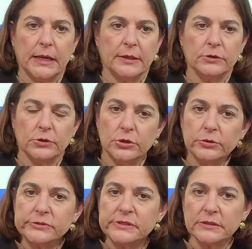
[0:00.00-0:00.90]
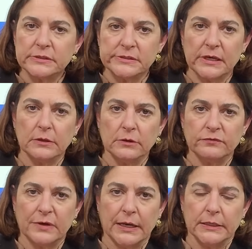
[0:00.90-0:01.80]
And they're using the settler
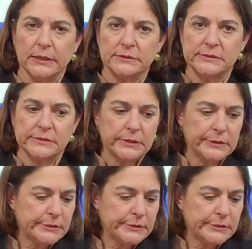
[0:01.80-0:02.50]
violence